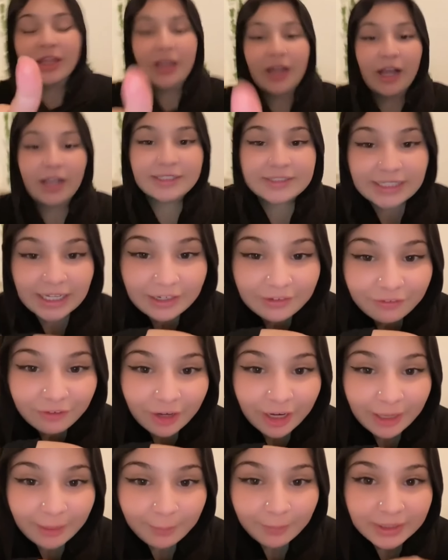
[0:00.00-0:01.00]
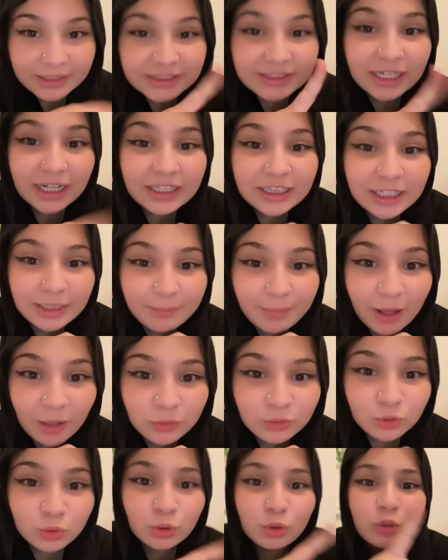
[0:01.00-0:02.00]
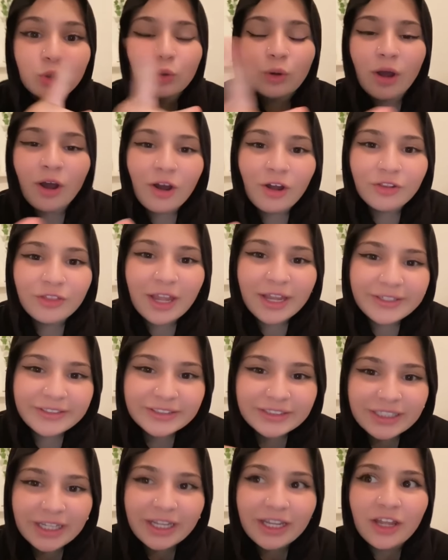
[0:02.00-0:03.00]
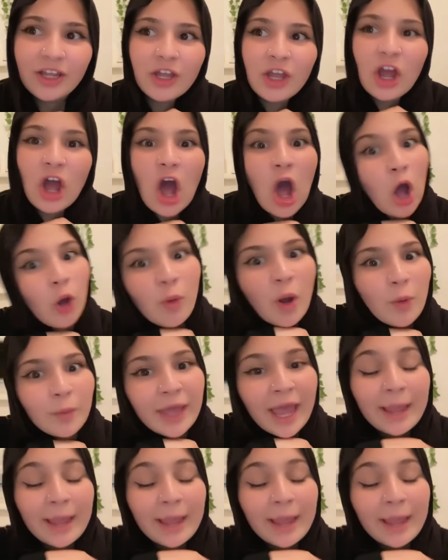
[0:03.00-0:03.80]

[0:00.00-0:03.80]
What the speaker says: I scan it for him, it's £90. With Lua, 90. Oh, okay, my